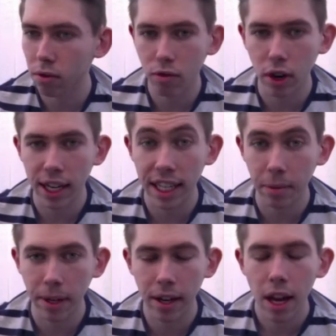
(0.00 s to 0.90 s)
I could hear
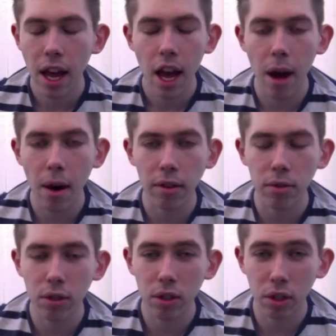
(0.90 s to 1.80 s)
something. I was
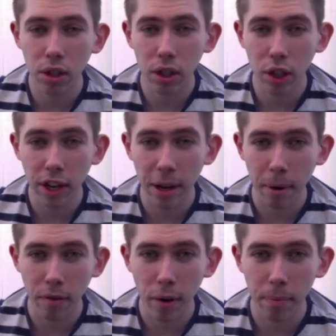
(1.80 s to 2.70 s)
shooting it in my
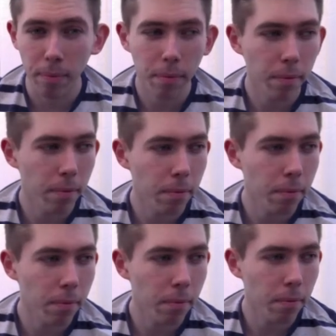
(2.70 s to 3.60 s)
room,
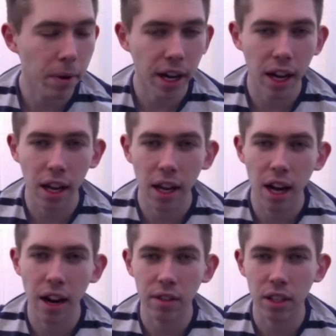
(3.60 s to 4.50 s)
but
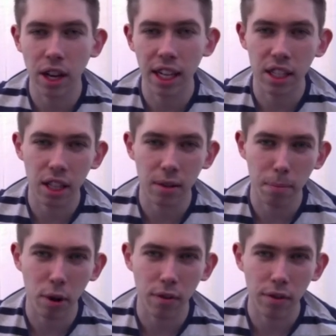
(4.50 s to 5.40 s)
I decided to
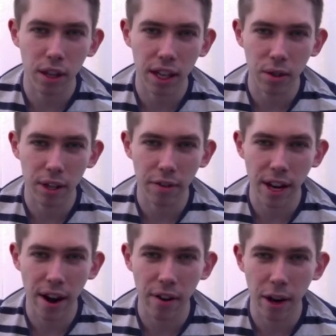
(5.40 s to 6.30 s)
move into a different
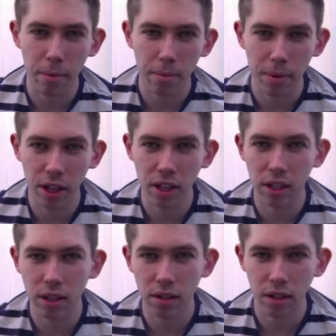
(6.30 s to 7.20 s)
area
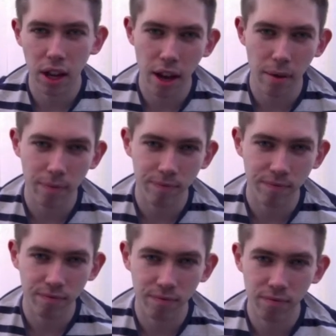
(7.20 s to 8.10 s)
because
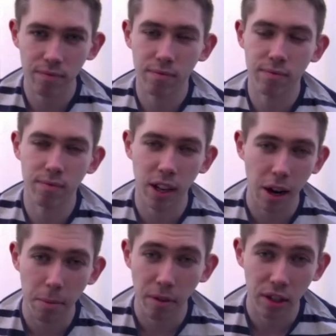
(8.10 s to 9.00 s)
I
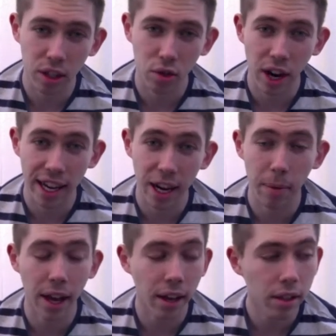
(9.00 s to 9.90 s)
can't be bothered to try it again up
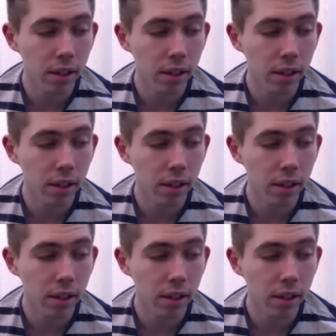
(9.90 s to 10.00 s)
there.